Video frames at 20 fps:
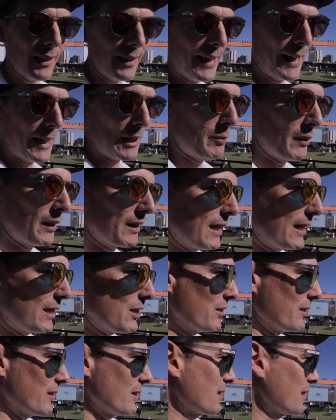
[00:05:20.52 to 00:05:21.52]

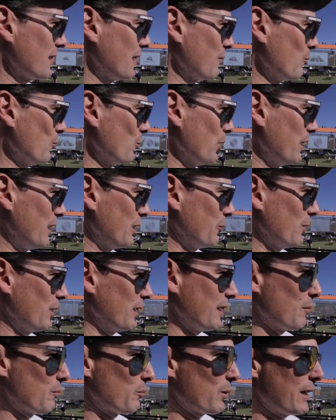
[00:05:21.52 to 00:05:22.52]
expectations. I'm
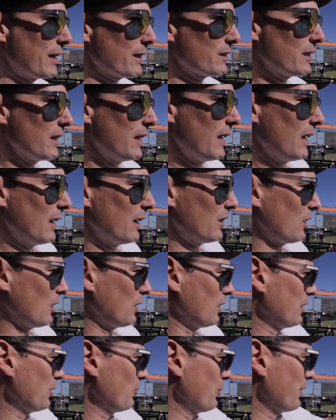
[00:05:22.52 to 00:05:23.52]
really impressed.
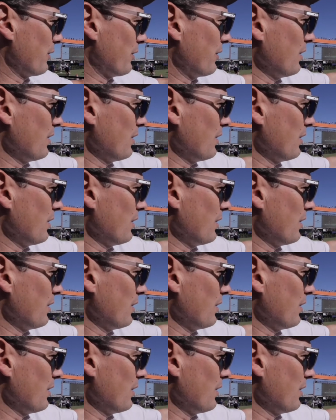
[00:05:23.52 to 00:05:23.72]
Not only with